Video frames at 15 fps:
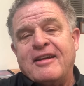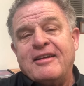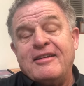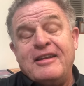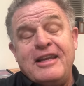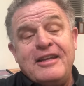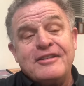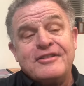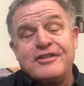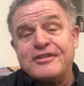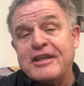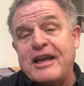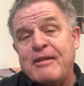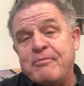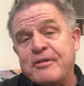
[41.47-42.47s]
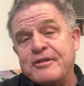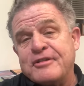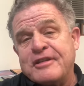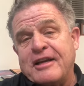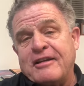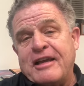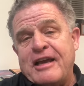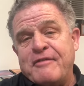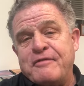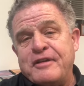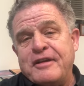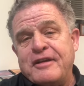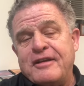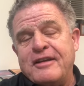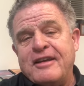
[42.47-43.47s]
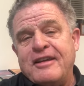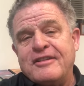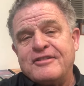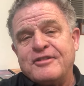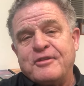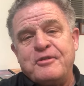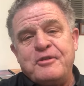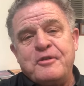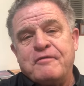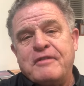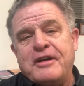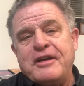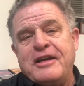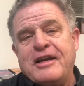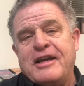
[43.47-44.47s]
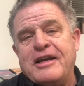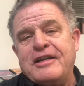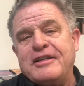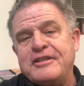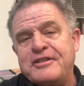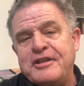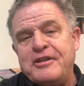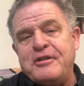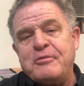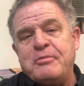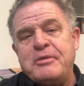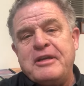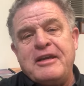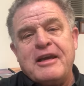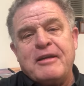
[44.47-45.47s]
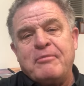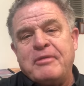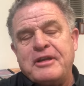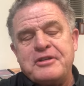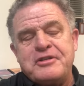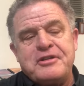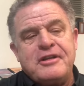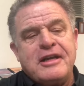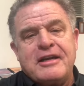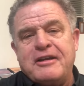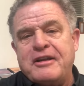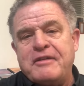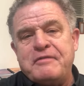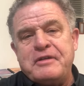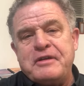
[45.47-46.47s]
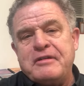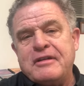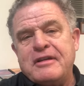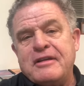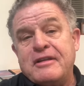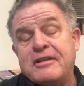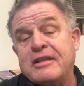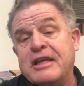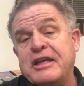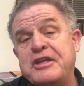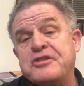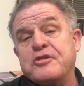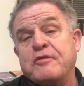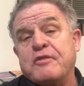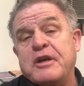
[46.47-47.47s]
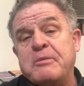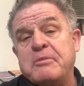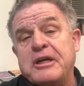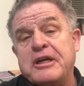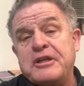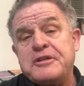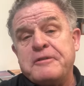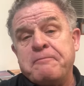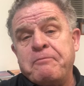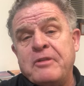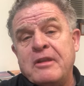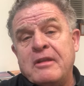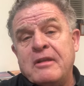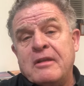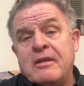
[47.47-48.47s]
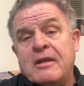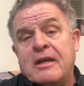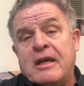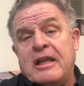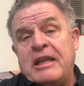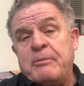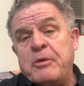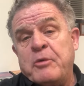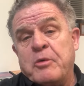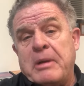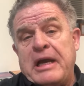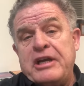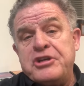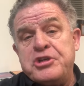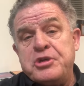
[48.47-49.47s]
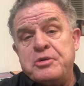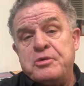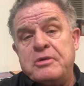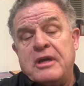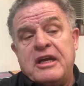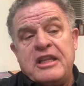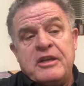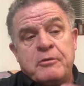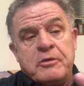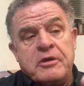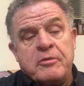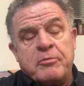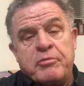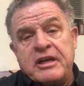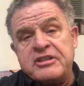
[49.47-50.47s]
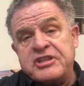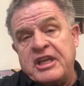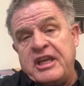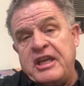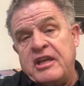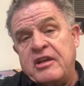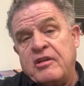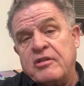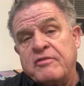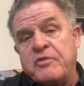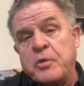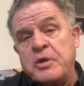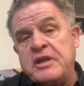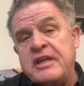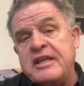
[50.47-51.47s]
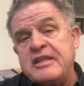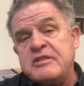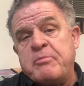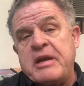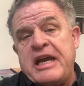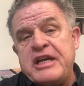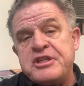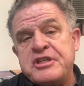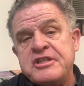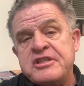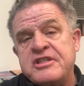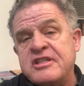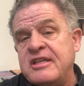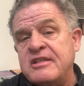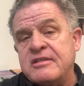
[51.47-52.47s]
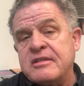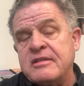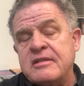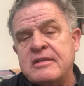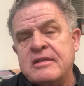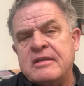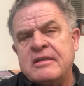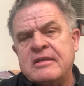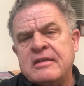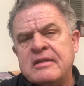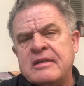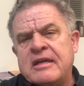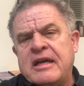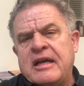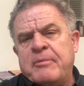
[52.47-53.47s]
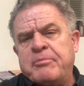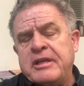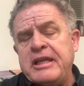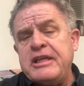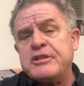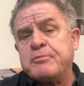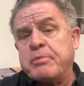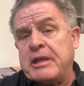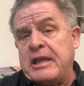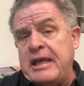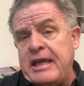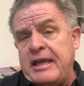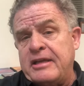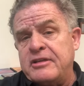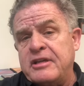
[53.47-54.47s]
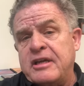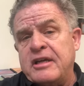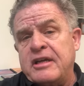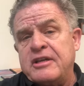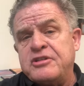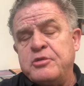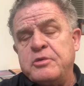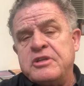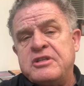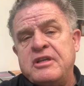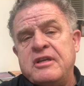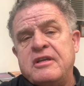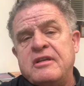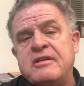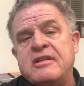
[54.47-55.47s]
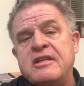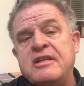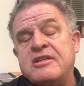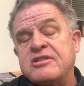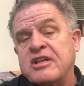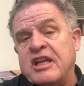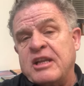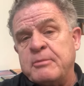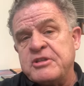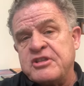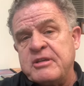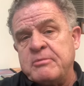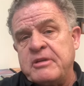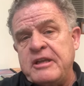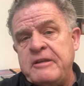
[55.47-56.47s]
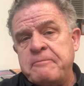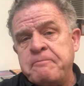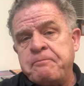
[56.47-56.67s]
Needless to say, I burst out laughing. And so you're very kind, continue to be. God bless you. God love you. Thank you so very much. Let me remind you that we're pressing in on the 40 Days of Passion season. Please plan to attend the Solemn Assembly